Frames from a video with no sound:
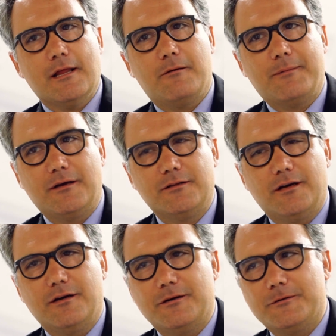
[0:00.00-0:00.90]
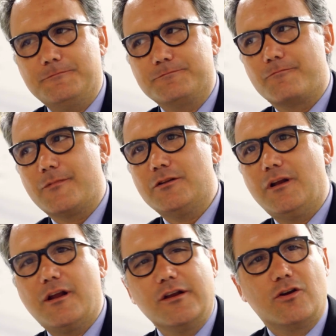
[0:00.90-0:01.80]
But the
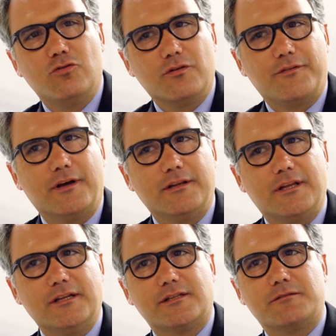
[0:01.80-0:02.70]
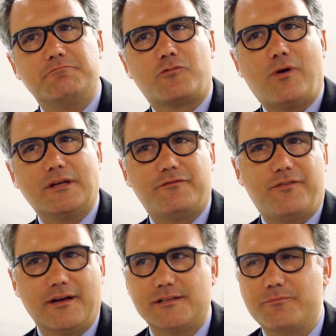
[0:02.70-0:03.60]
learning curve, it is quite
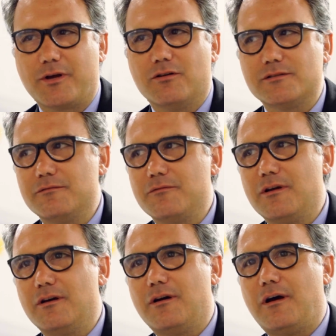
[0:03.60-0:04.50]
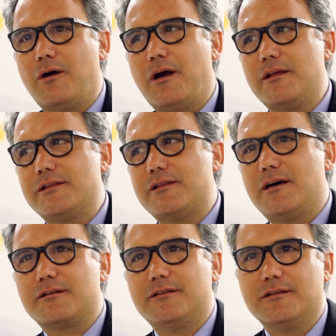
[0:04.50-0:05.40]
fast because I
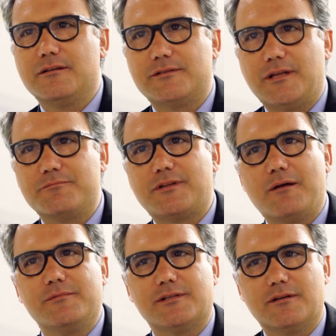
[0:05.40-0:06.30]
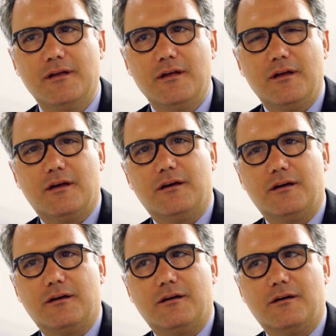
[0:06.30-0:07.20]
started sometimes
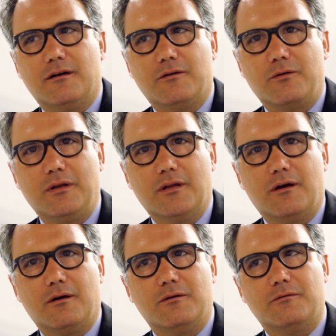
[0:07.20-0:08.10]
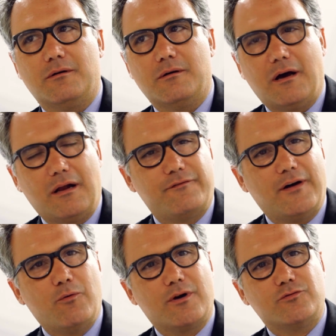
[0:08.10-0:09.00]
in half
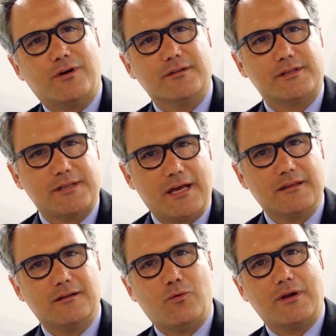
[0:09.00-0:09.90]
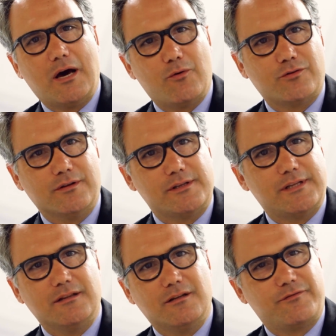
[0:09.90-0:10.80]
hour to understand, 1 hour to
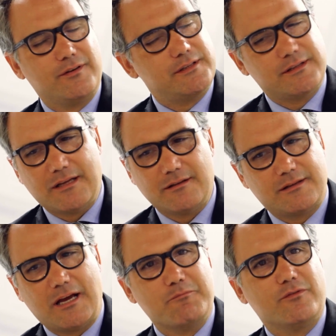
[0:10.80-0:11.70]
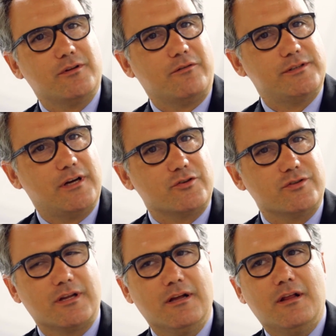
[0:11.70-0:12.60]
understand the first time of
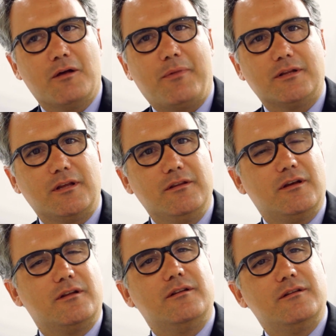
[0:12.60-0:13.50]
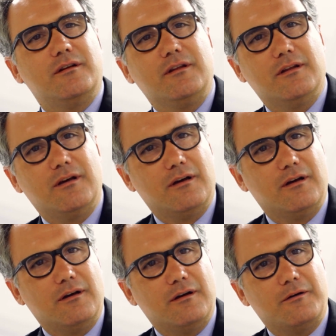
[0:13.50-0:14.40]
surgery. But in
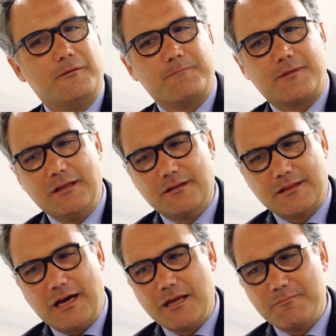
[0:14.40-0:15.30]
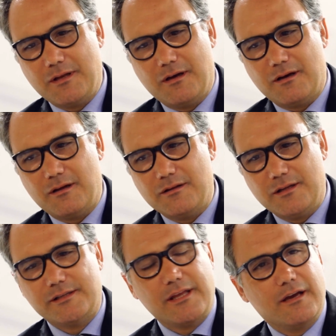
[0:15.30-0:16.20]
the time in
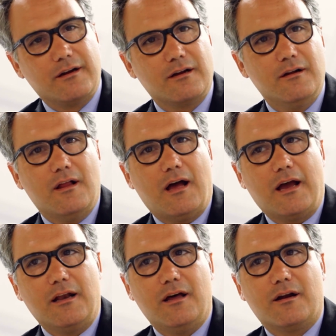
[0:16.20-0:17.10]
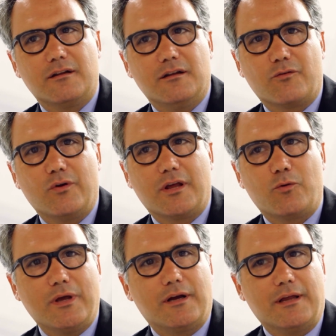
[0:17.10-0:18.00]
this year, I learned really
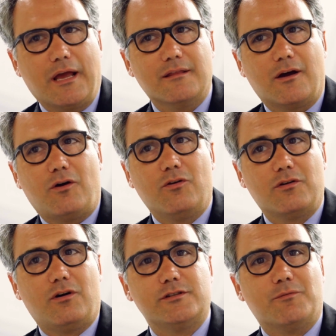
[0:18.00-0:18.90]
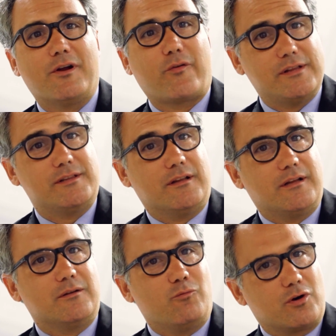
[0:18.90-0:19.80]
quickly, and also my
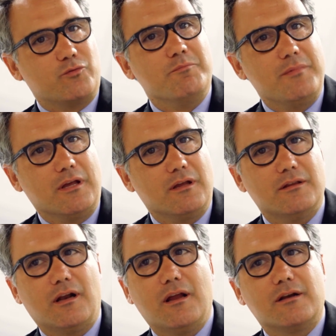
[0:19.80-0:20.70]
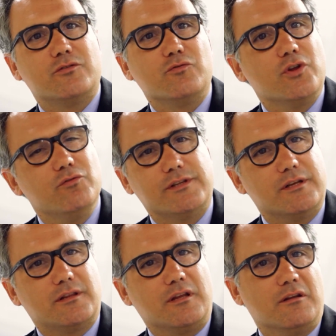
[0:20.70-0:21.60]
residents that work with me, they learned to use
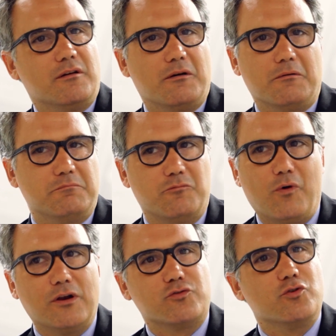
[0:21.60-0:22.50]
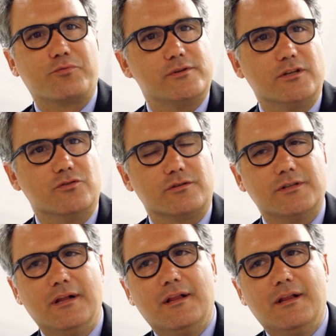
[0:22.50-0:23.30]
it in 1 or 2 procedures.